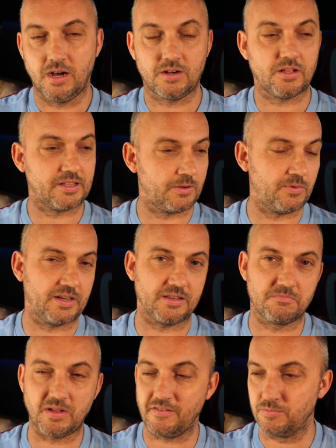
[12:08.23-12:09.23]
And I think
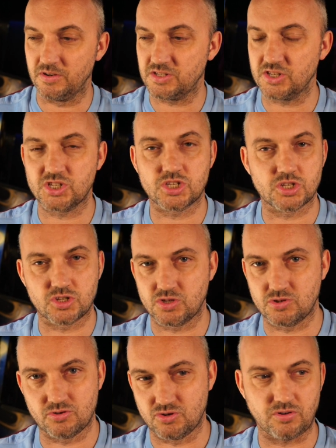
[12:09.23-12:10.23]
when David Moyes is
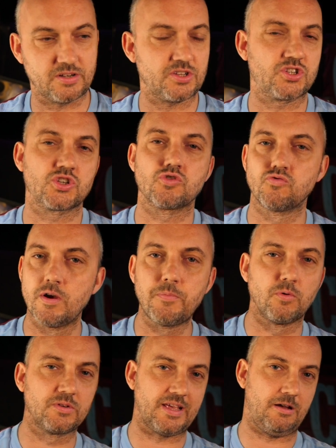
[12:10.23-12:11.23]
trying to
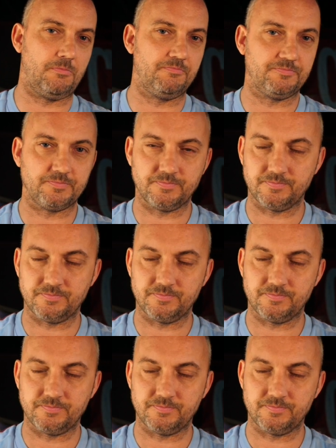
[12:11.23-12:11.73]
scribble down